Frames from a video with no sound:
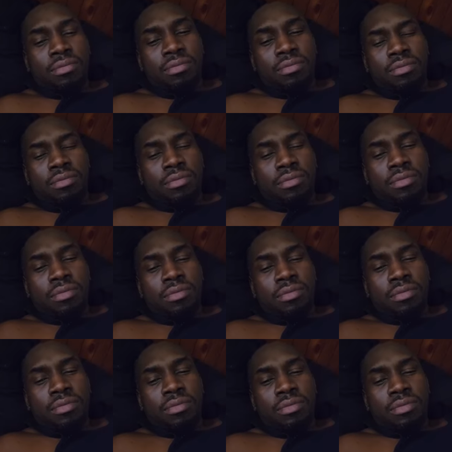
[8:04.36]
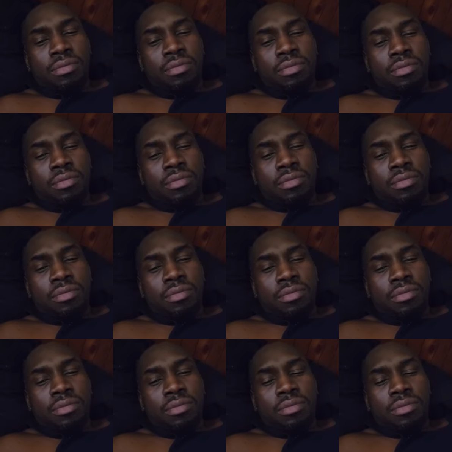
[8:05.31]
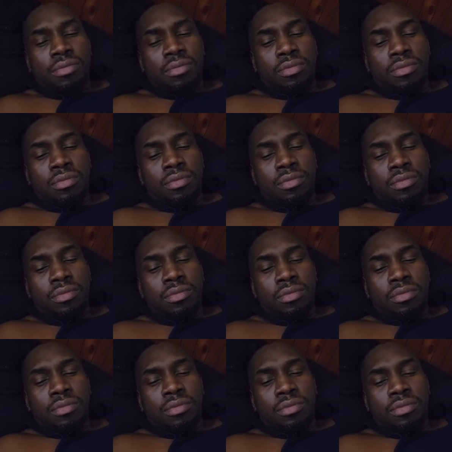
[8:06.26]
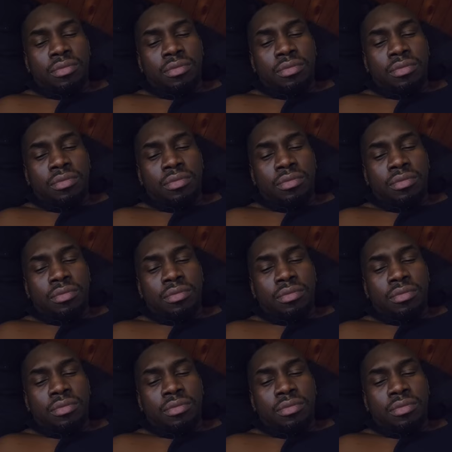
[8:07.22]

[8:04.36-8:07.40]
Nobody speaks.